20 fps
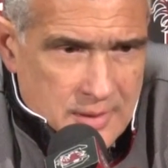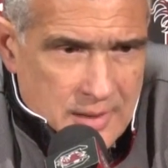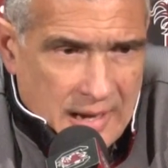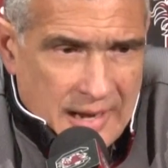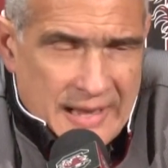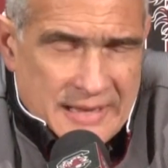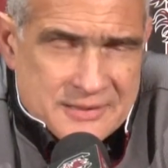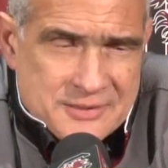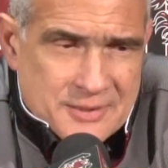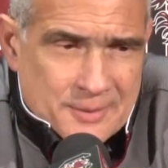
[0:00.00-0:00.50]

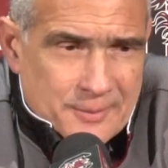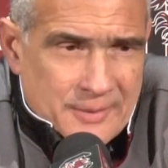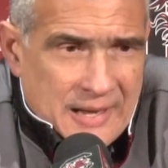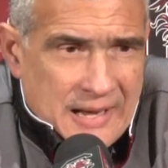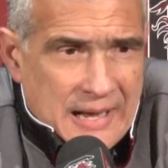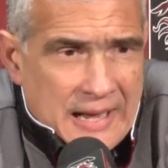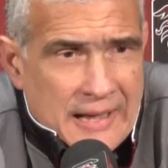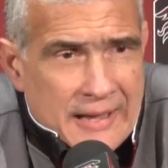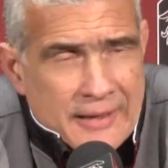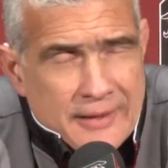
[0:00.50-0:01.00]
I had some
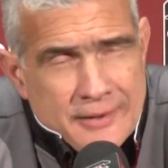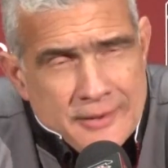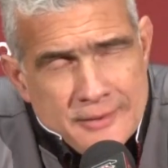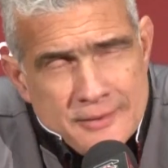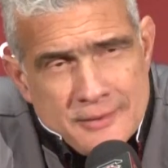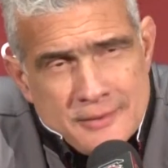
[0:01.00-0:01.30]
guy.